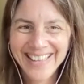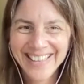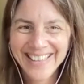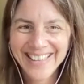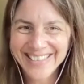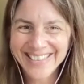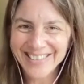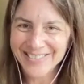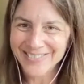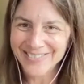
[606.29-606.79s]

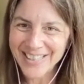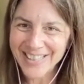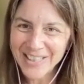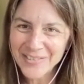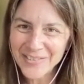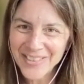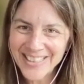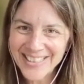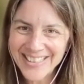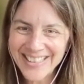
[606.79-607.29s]
So
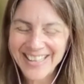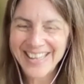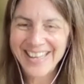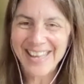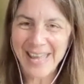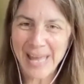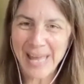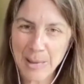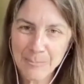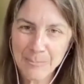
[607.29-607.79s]
relevant,
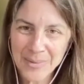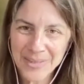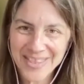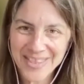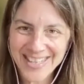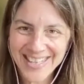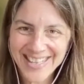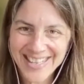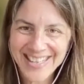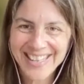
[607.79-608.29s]

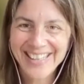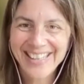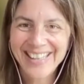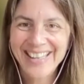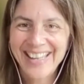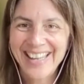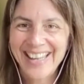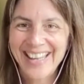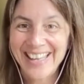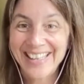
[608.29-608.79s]
empathy.
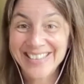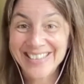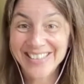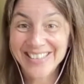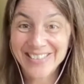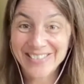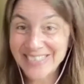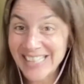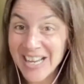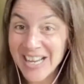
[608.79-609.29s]
And
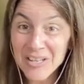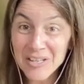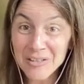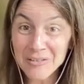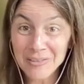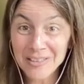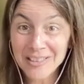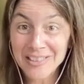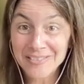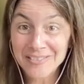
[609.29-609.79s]
so now you're
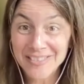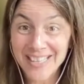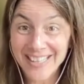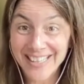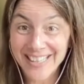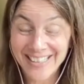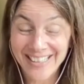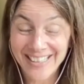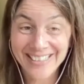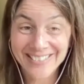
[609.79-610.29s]
really
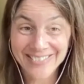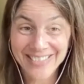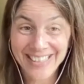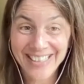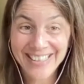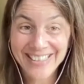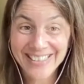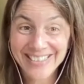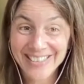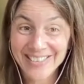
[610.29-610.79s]
rocking it,
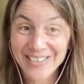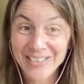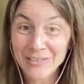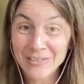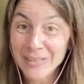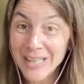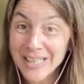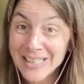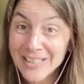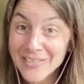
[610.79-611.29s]
right? So you're
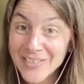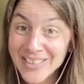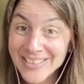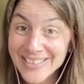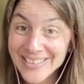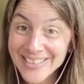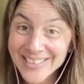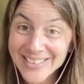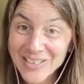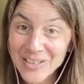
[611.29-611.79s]
relevant to
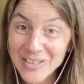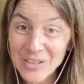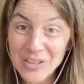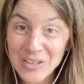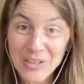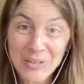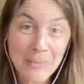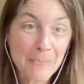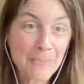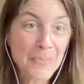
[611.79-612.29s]
the
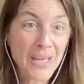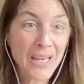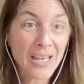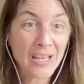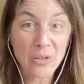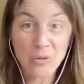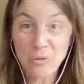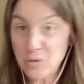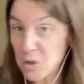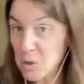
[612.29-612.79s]
donor.
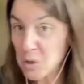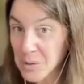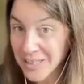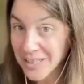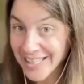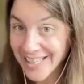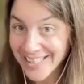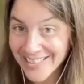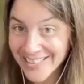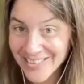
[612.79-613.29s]
You know what
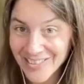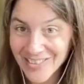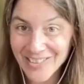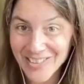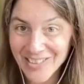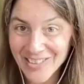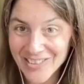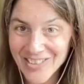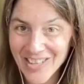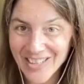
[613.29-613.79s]
kind of donor
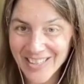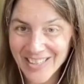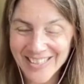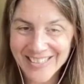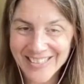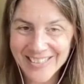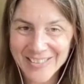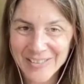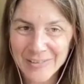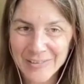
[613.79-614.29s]
you're talking
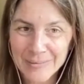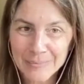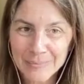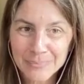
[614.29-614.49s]
to.